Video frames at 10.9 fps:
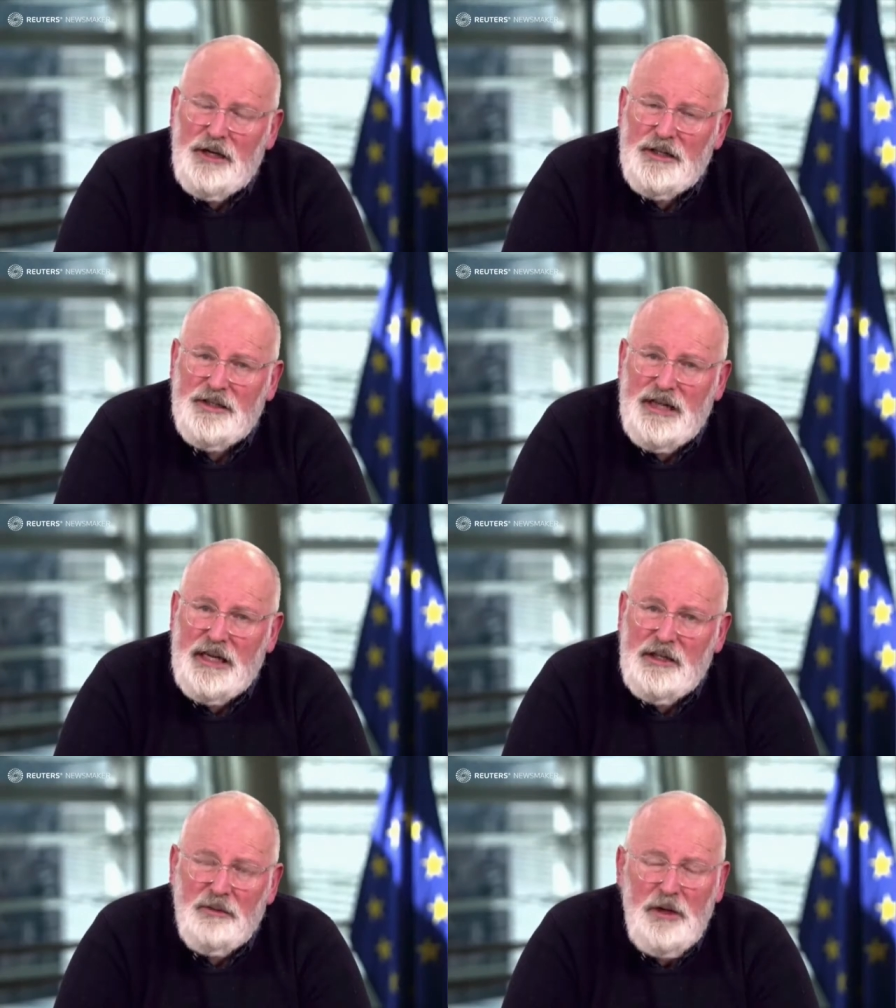the United
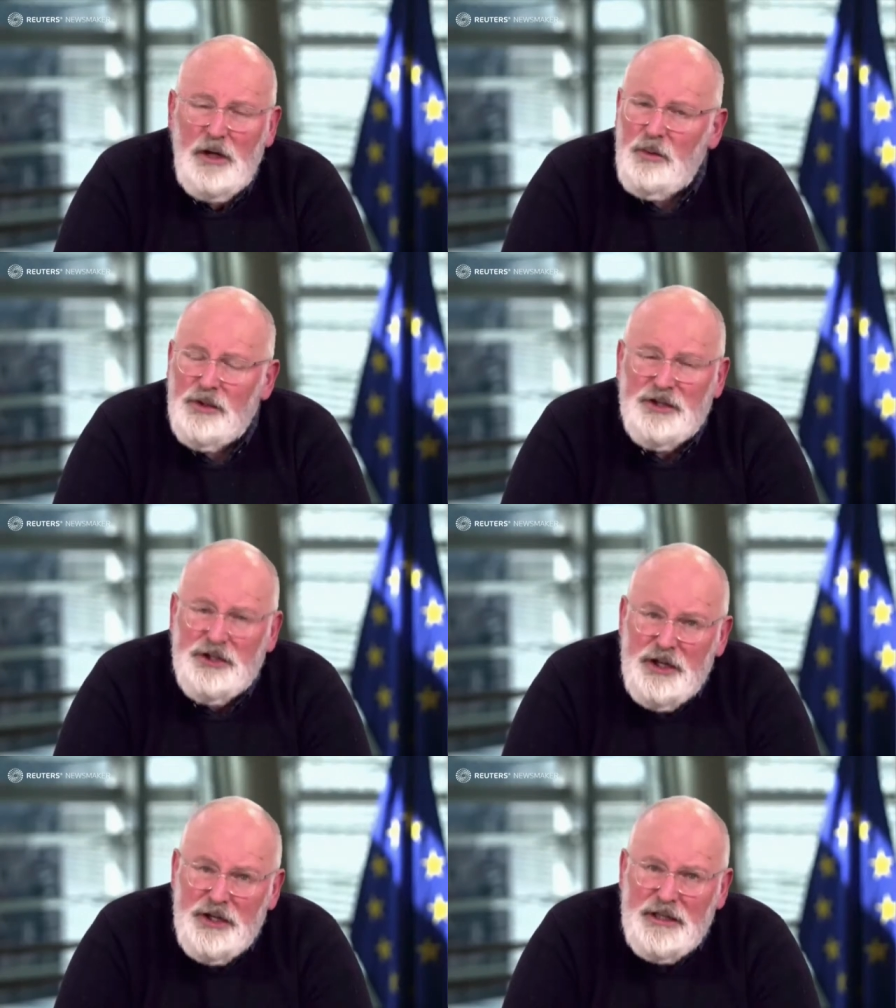Kingdom will
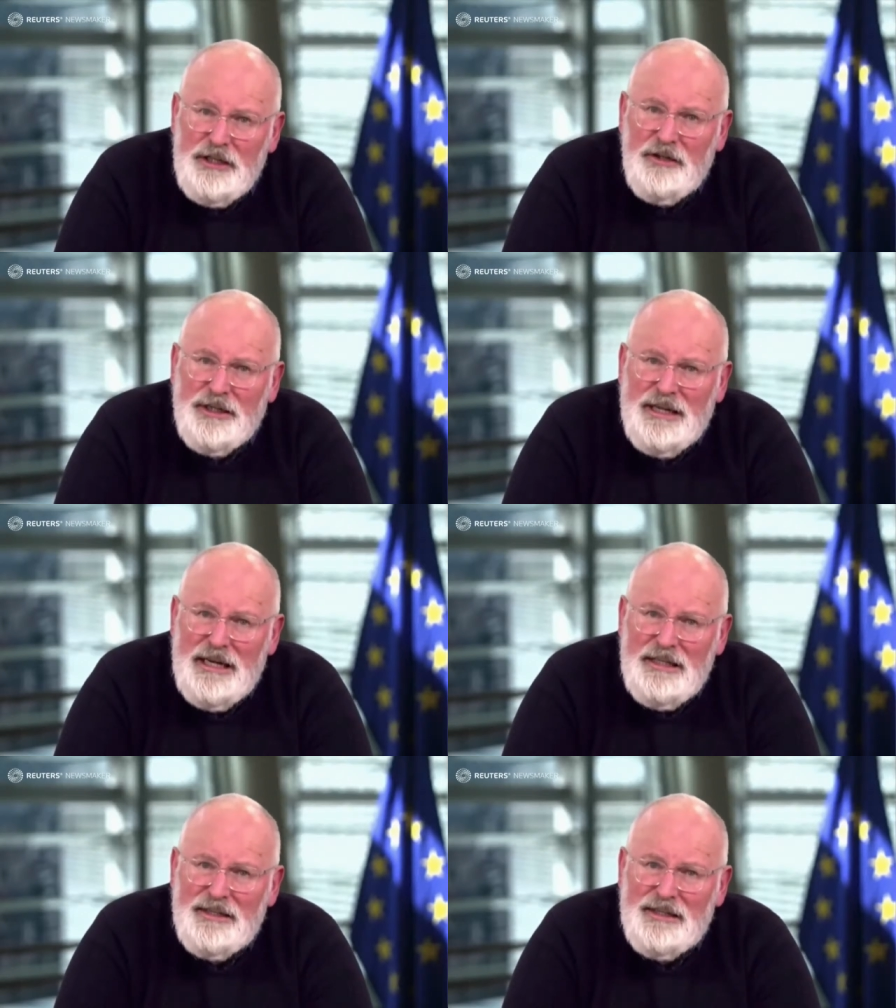certainly not
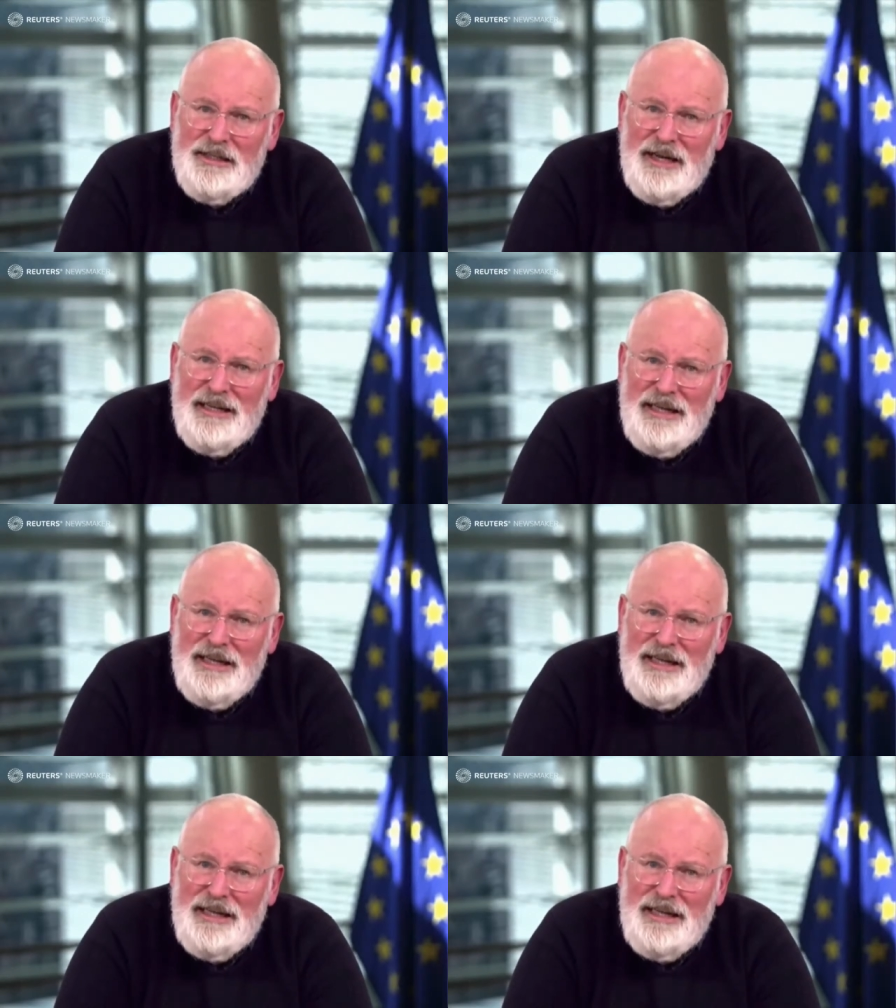get us there.